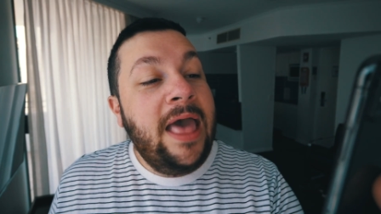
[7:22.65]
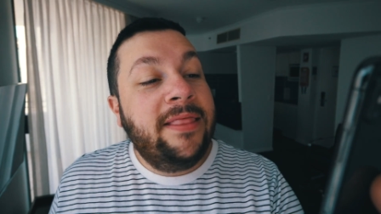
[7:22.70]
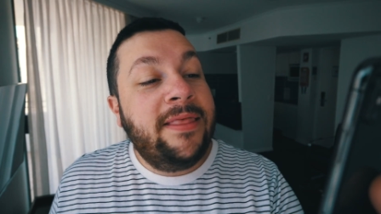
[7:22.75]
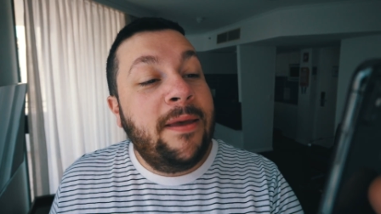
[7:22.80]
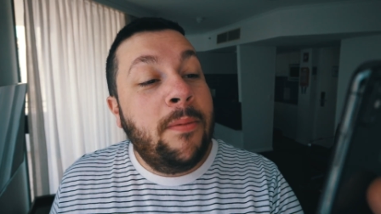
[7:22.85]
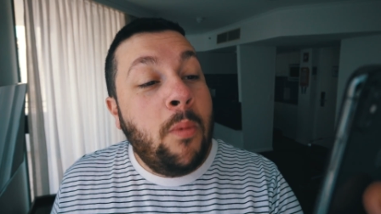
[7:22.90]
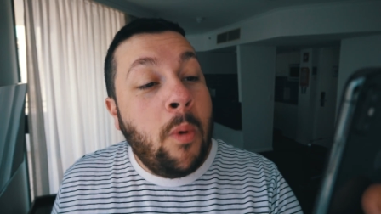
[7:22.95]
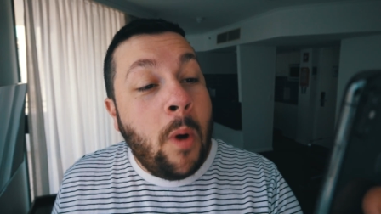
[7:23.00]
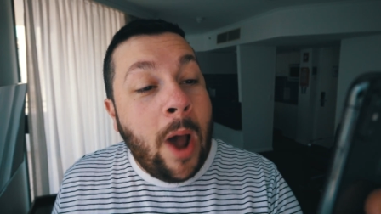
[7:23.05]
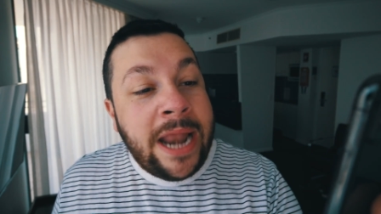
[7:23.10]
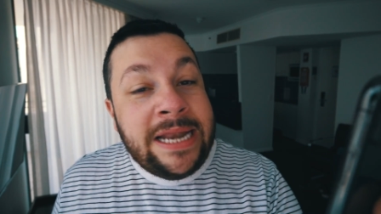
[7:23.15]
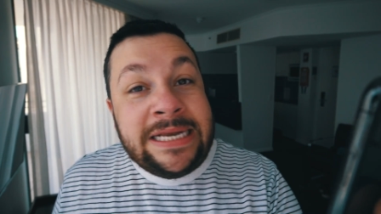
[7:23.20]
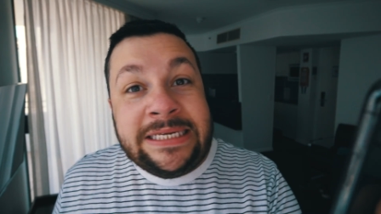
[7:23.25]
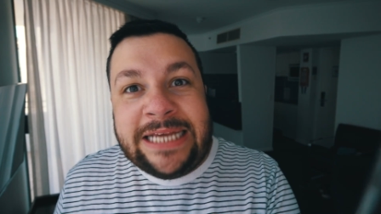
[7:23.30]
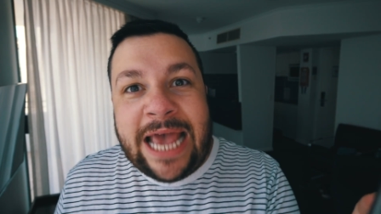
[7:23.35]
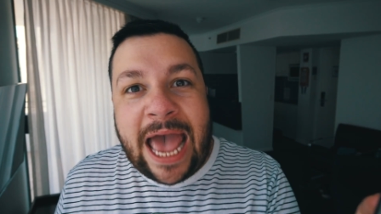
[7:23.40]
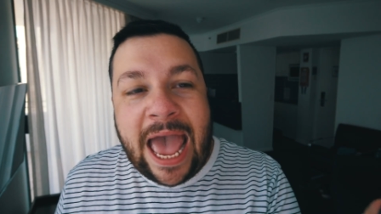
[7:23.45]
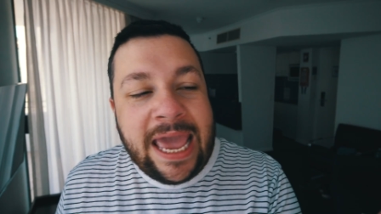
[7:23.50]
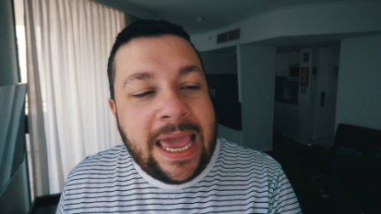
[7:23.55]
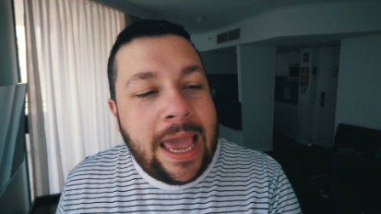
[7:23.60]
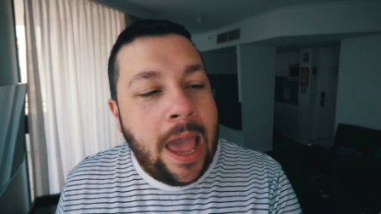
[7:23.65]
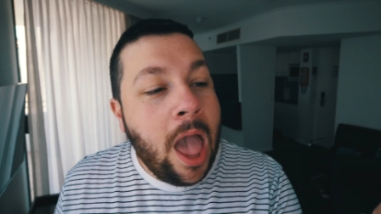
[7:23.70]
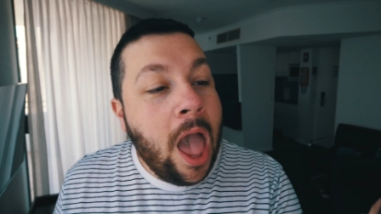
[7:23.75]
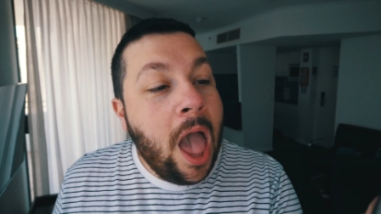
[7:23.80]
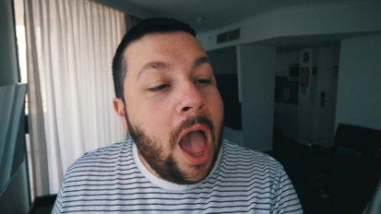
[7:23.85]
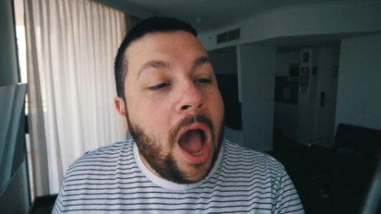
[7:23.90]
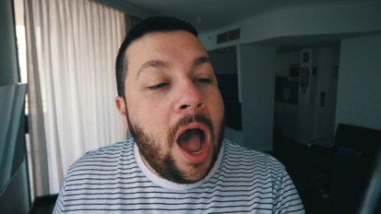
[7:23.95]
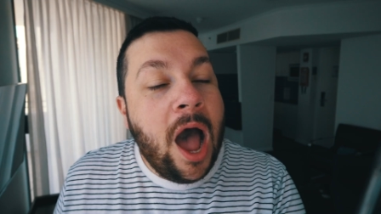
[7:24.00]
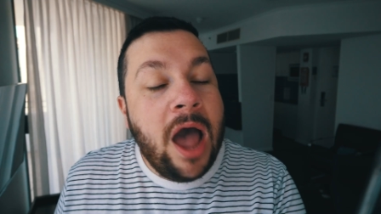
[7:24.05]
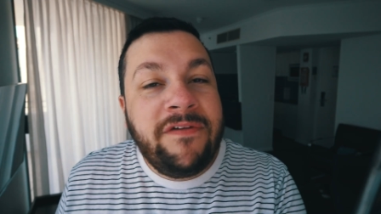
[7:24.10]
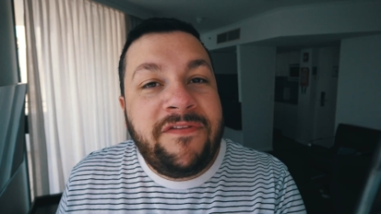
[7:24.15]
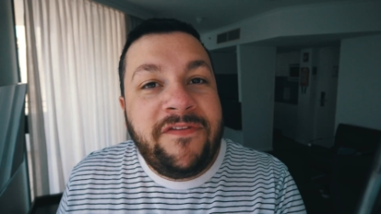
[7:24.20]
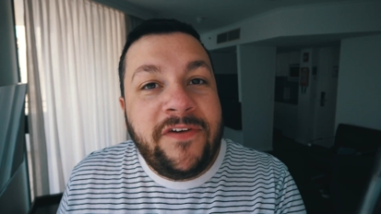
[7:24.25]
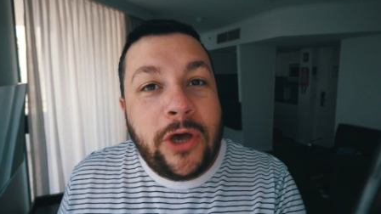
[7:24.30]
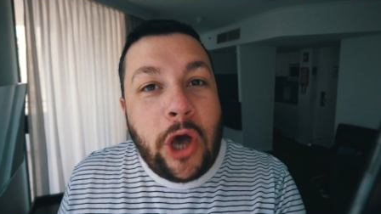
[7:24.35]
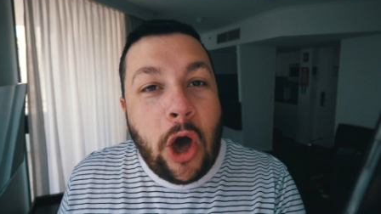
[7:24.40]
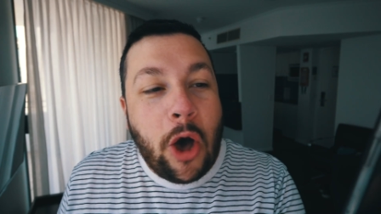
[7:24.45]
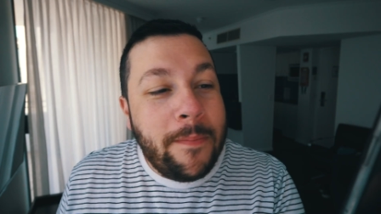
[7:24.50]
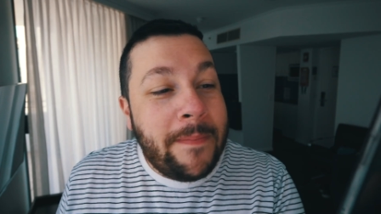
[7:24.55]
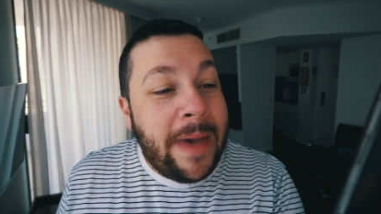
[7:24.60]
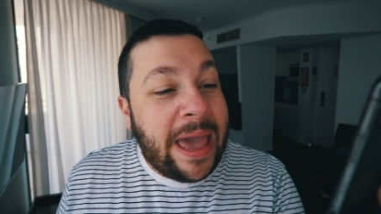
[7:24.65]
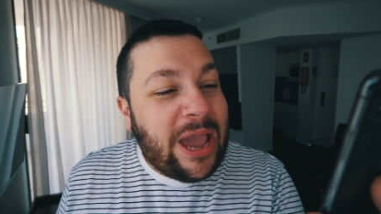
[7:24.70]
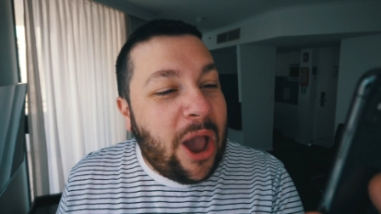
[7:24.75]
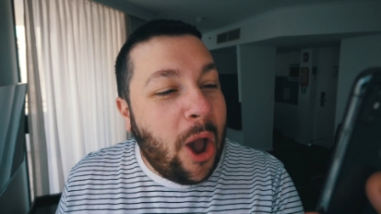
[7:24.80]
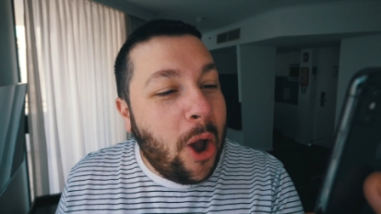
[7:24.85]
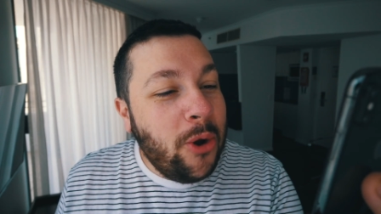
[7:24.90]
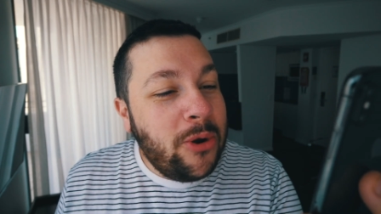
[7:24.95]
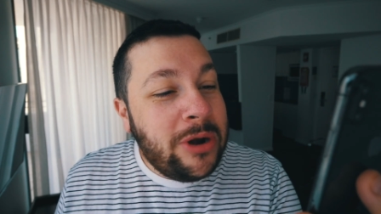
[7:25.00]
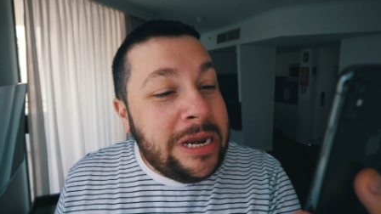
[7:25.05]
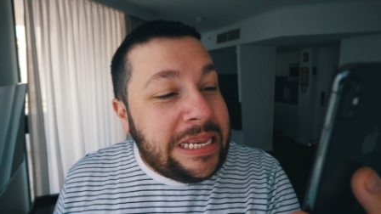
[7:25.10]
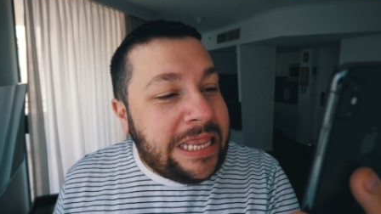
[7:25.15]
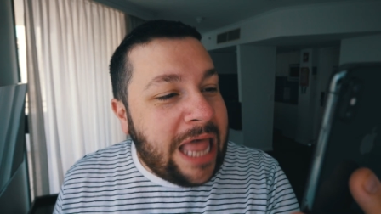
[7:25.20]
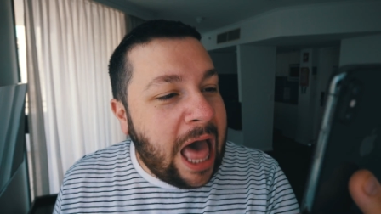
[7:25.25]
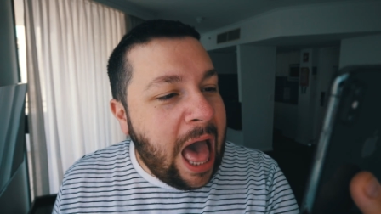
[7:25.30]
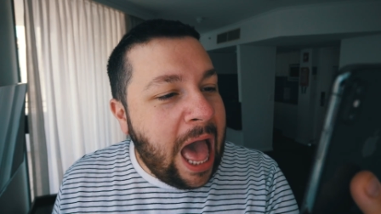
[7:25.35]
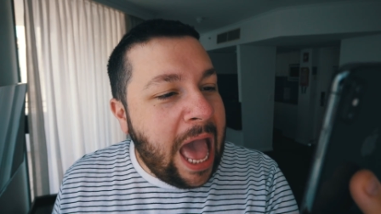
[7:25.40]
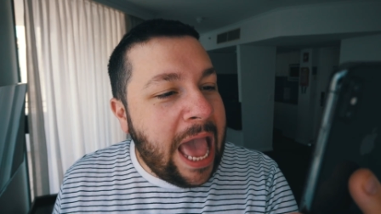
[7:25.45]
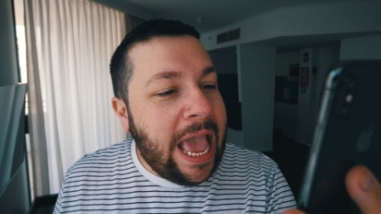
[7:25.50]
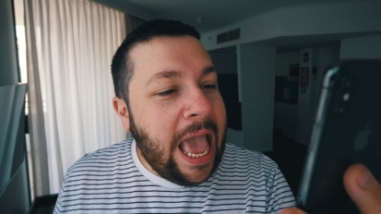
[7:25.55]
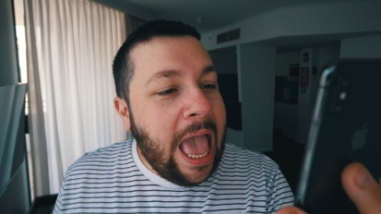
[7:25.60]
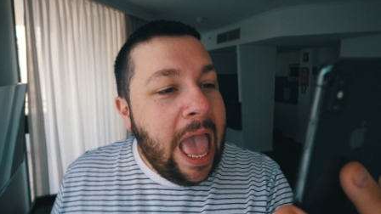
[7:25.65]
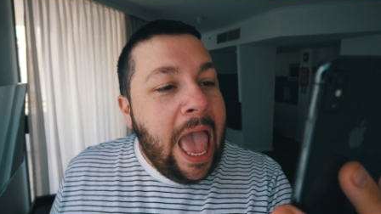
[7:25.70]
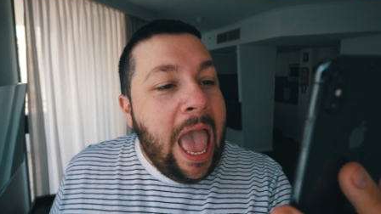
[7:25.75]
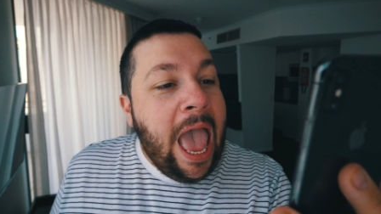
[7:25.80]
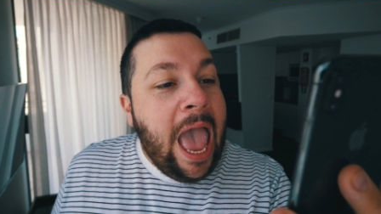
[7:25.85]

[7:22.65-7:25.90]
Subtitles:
Then one day, I forgot my own lie